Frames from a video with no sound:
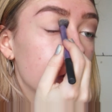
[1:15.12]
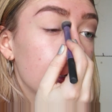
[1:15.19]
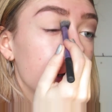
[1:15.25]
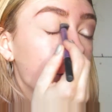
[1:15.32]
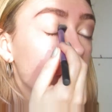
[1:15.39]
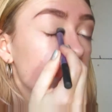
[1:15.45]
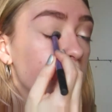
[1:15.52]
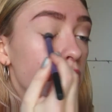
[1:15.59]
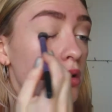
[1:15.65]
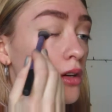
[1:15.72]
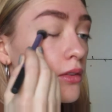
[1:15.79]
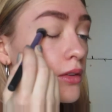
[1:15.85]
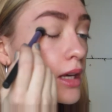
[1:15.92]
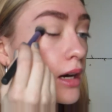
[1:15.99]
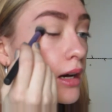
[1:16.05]
that all
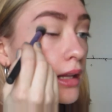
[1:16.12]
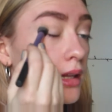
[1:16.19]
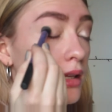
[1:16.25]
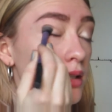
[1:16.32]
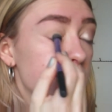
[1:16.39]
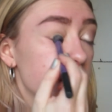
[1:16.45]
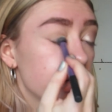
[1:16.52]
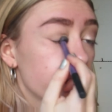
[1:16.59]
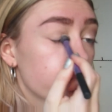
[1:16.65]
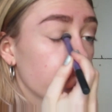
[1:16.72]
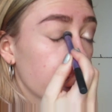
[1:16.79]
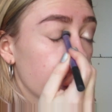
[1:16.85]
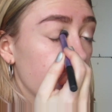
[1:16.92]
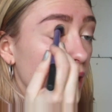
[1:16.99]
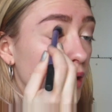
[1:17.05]
over the eyelid from
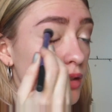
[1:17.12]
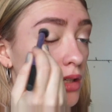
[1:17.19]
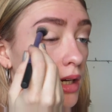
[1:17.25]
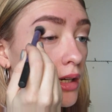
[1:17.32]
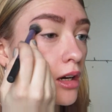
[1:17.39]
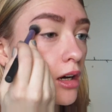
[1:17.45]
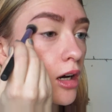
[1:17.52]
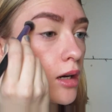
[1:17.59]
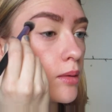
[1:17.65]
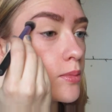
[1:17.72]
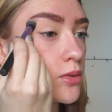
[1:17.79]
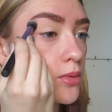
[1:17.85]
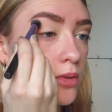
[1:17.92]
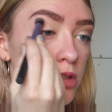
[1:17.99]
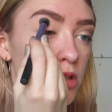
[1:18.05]
the lash line up
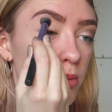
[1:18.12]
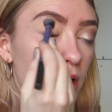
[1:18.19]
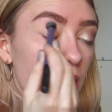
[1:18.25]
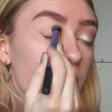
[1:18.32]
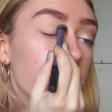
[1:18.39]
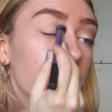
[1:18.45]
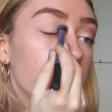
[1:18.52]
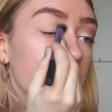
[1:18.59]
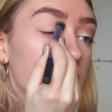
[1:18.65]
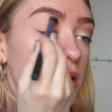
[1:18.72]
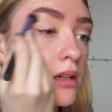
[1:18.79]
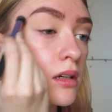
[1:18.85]
towards the brow bone.